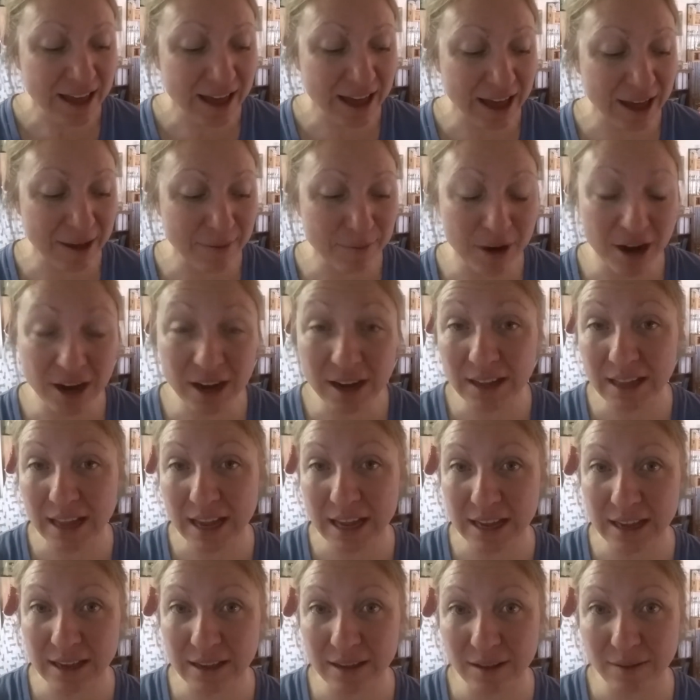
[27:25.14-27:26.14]
Uh, Mark and
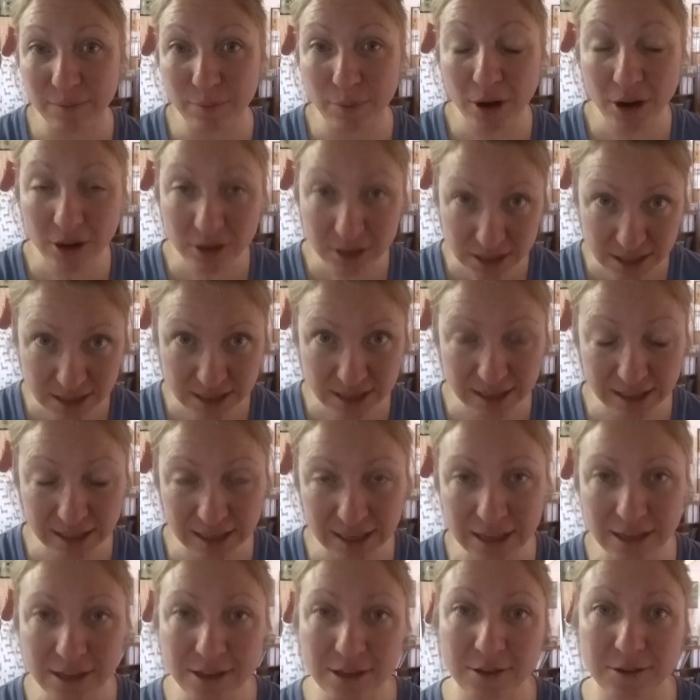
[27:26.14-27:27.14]
I
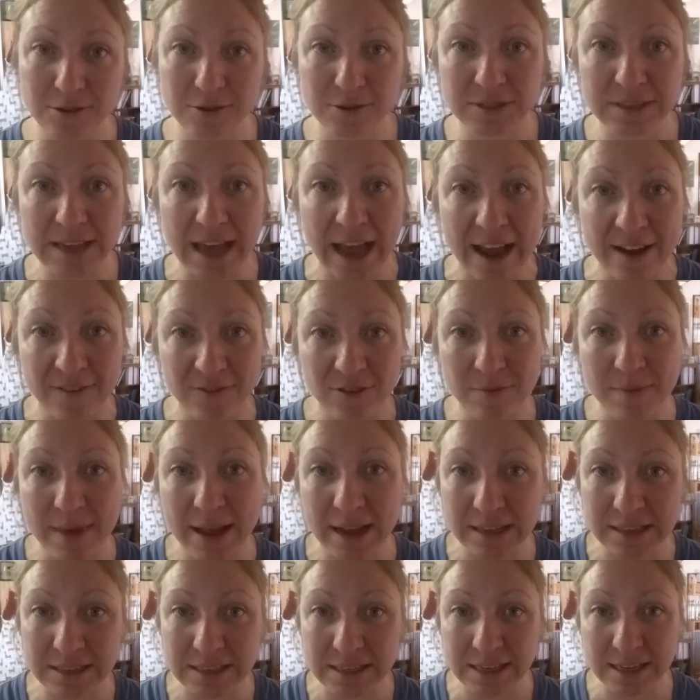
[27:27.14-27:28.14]
personally use
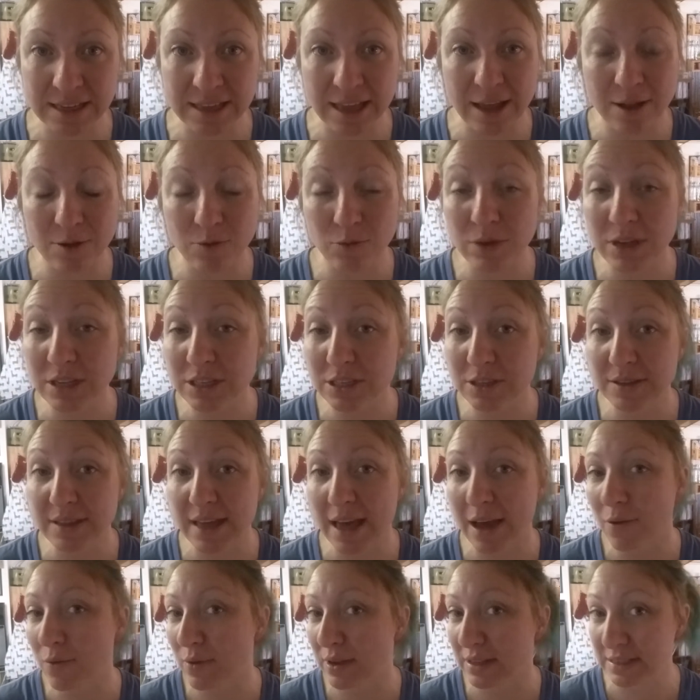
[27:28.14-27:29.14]
ivermectin, and we do
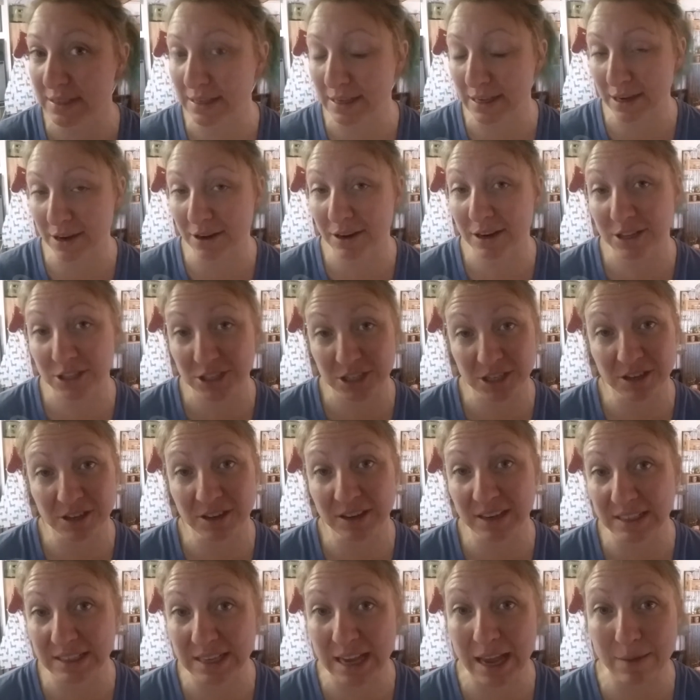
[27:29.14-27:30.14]
that once a year at
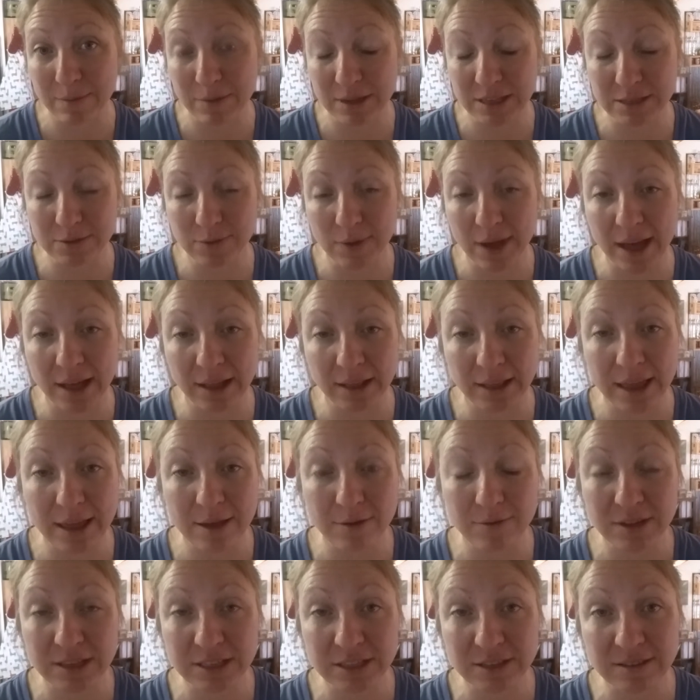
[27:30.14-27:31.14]
shearing time as well,
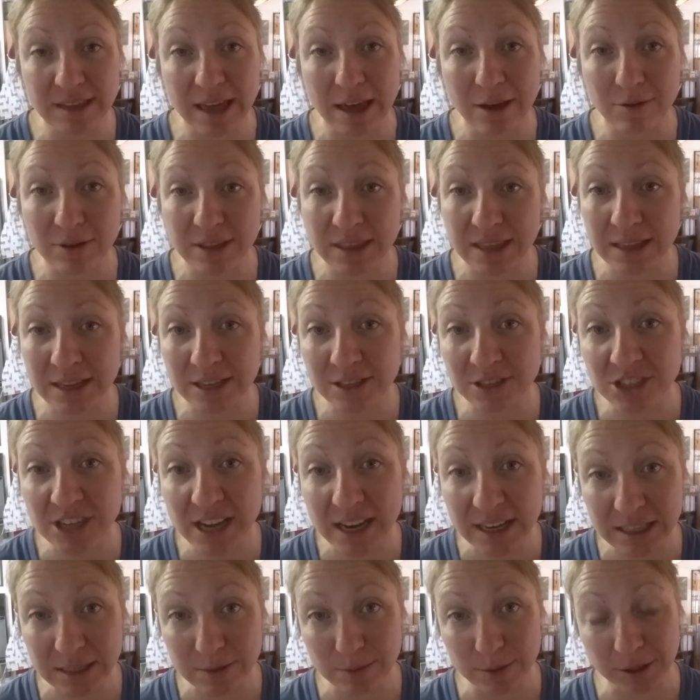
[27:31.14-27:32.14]
and we do that with an
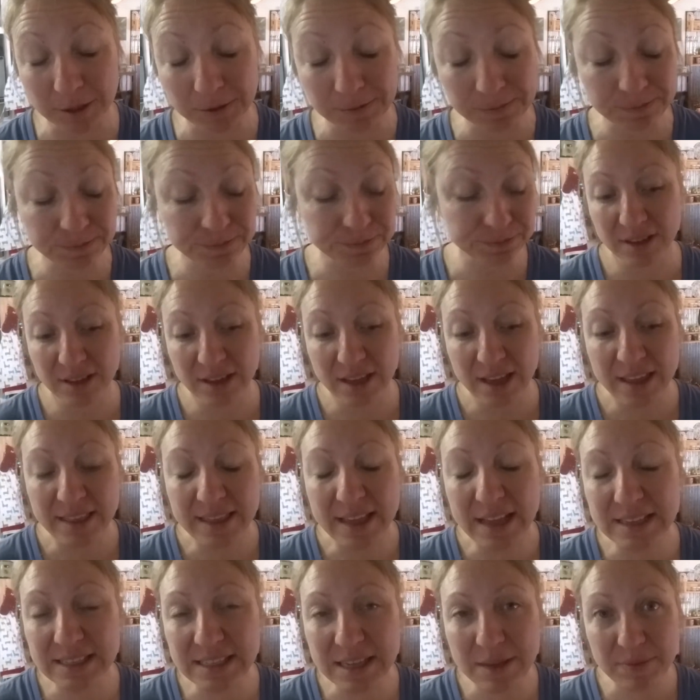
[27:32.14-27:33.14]
injectable.
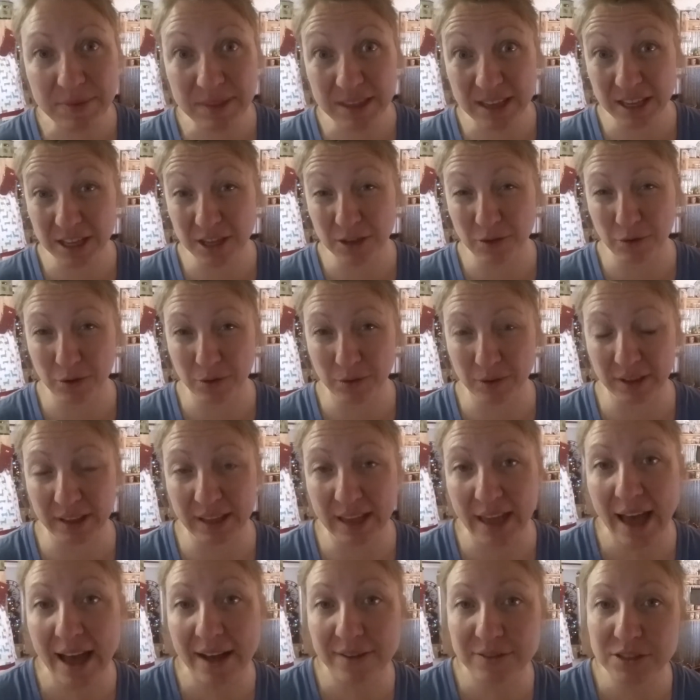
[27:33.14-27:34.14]
That's something you would
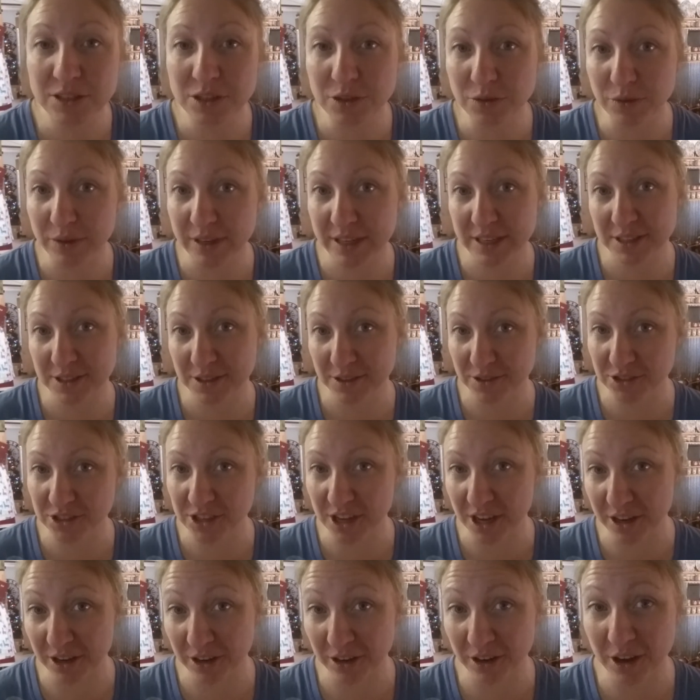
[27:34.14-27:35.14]
really have to
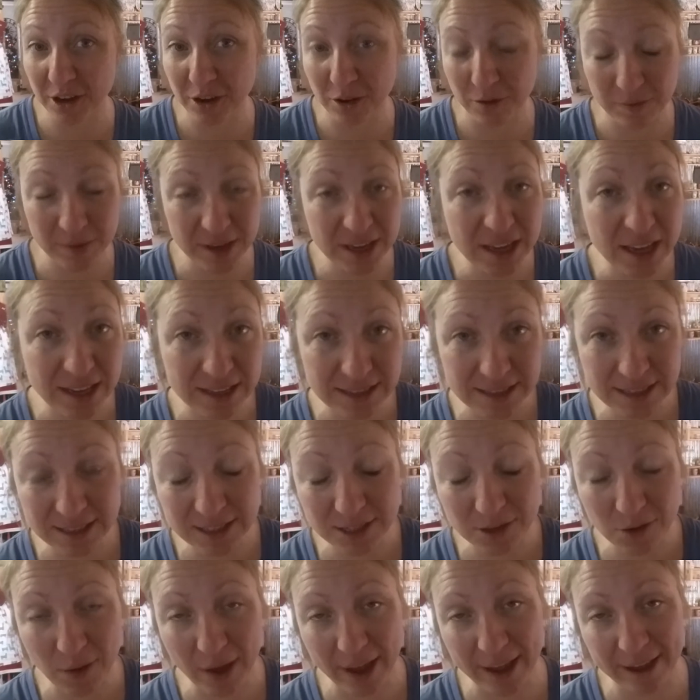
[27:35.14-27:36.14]
research on your own because
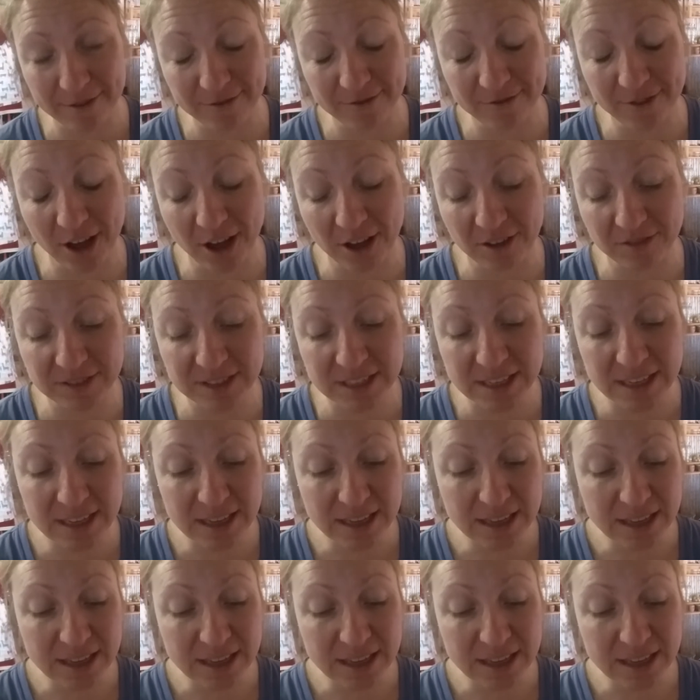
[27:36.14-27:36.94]
it's quite involved.